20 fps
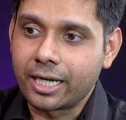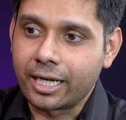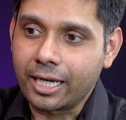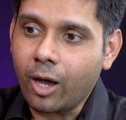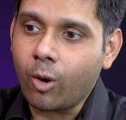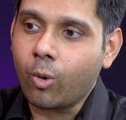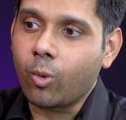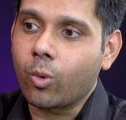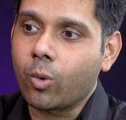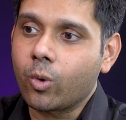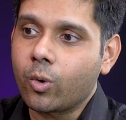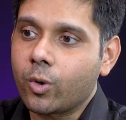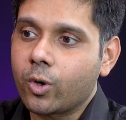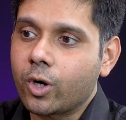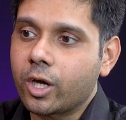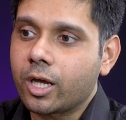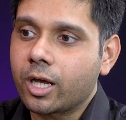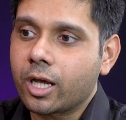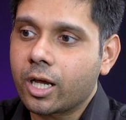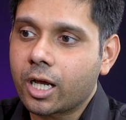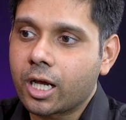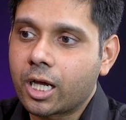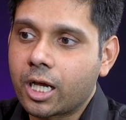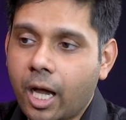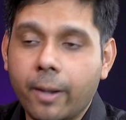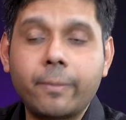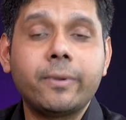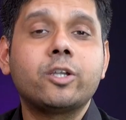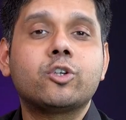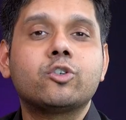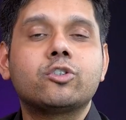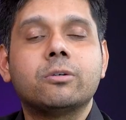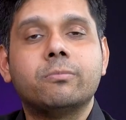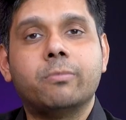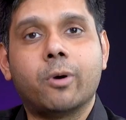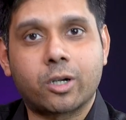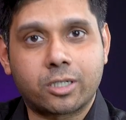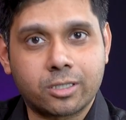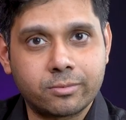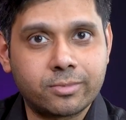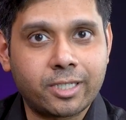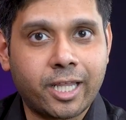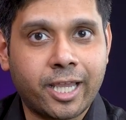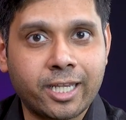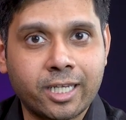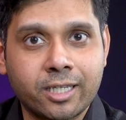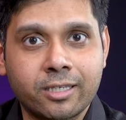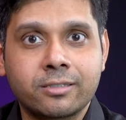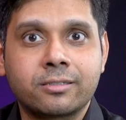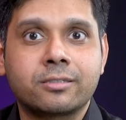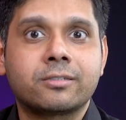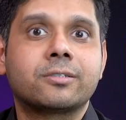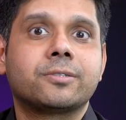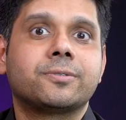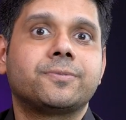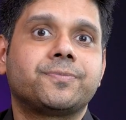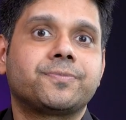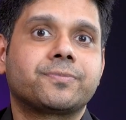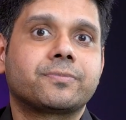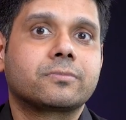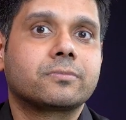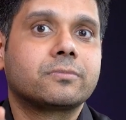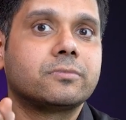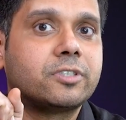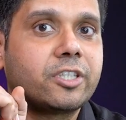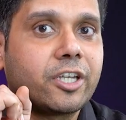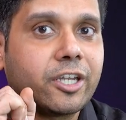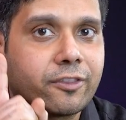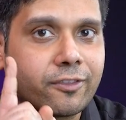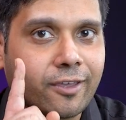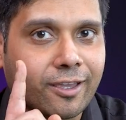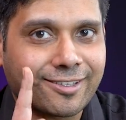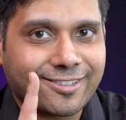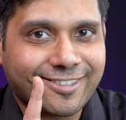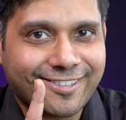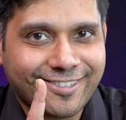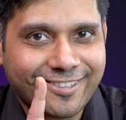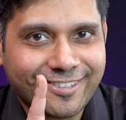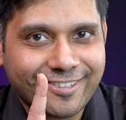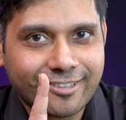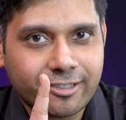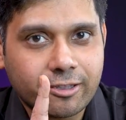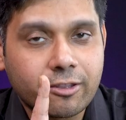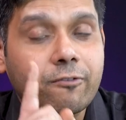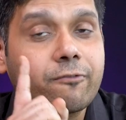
Now, coming to the bottom line is three things.